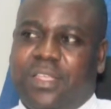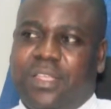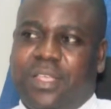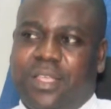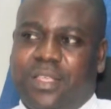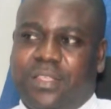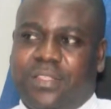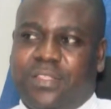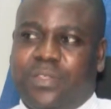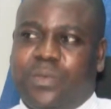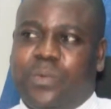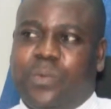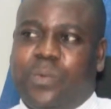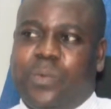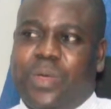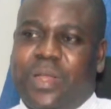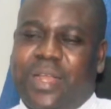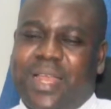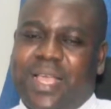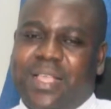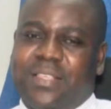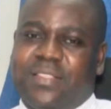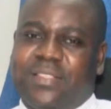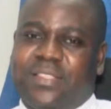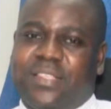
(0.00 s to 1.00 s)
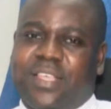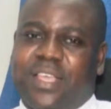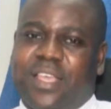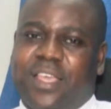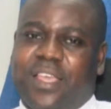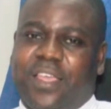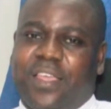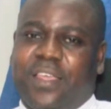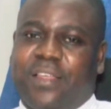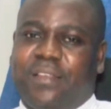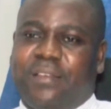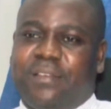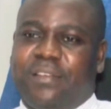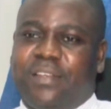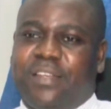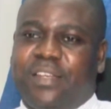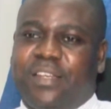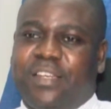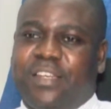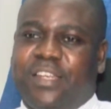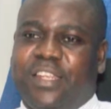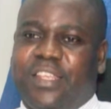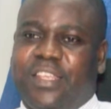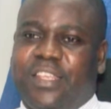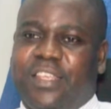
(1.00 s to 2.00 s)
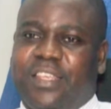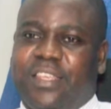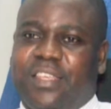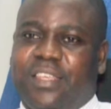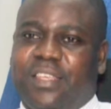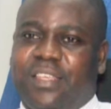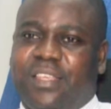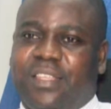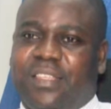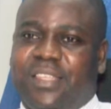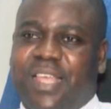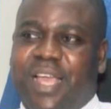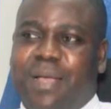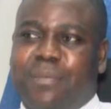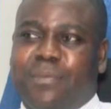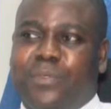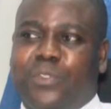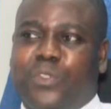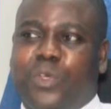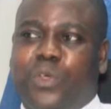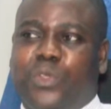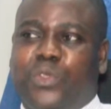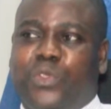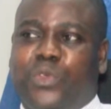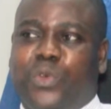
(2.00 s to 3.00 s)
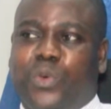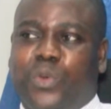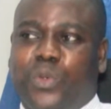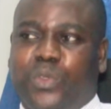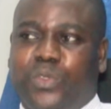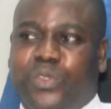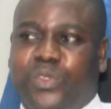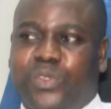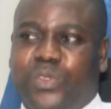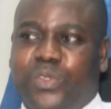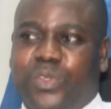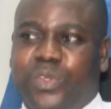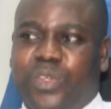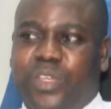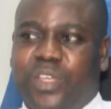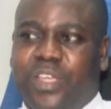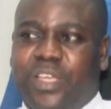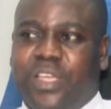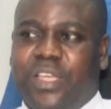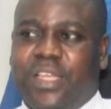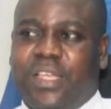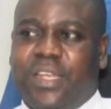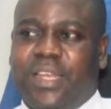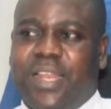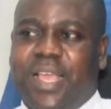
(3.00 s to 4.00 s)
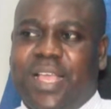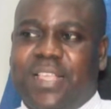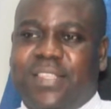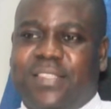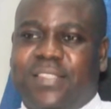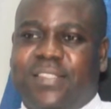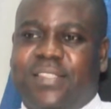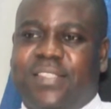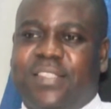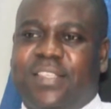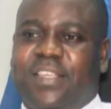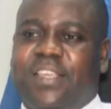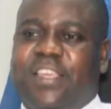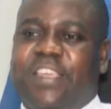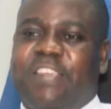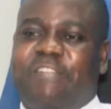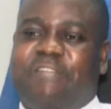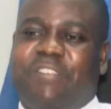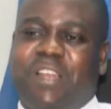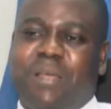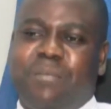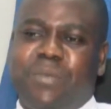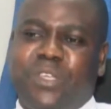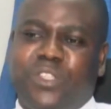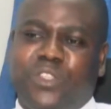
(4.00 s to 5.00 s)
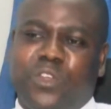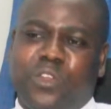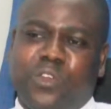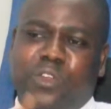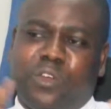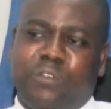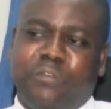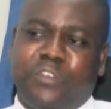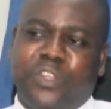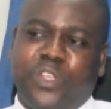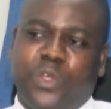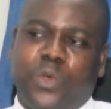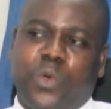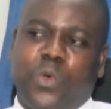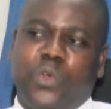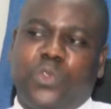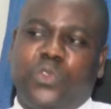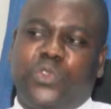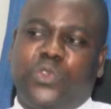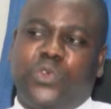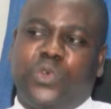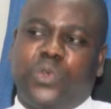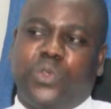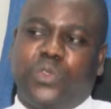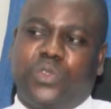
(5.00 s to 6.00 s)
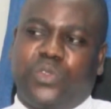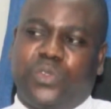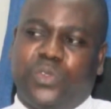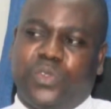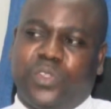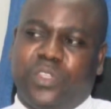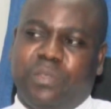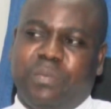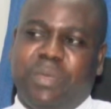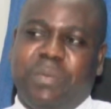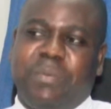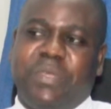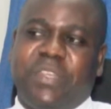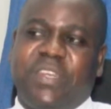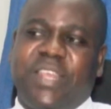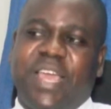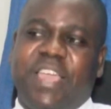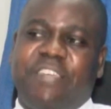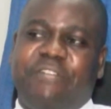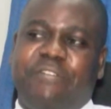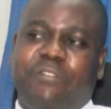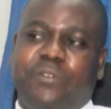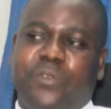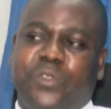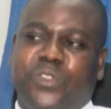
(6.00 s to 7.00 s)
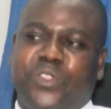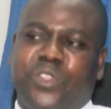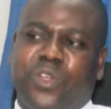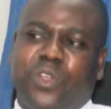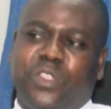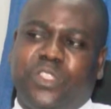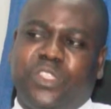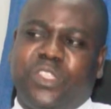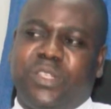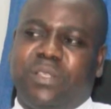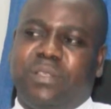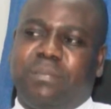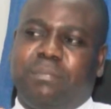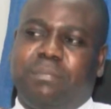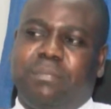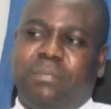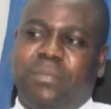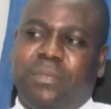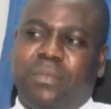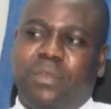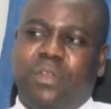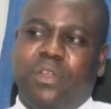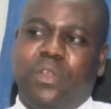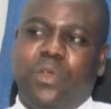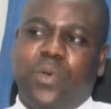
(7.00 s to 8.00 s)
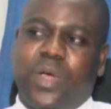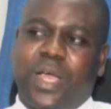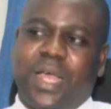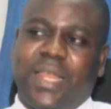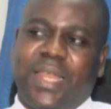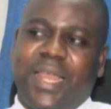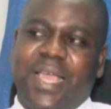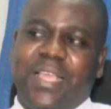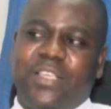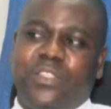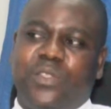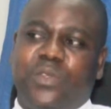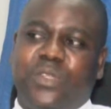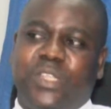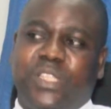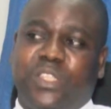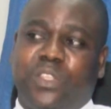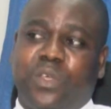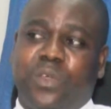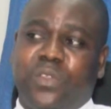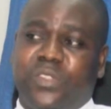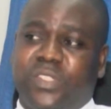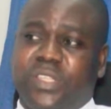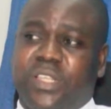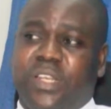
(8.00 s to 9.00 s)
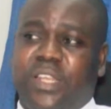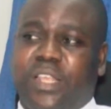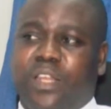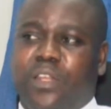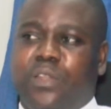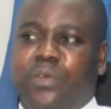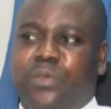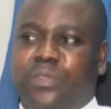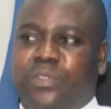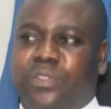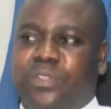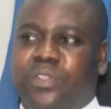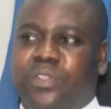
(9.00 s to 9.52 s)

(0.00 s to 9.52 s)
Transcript: Yes, whereas the term sore throat, that's inflammation of the whole throat. It may be diffuse, not localized to the tonsil alone.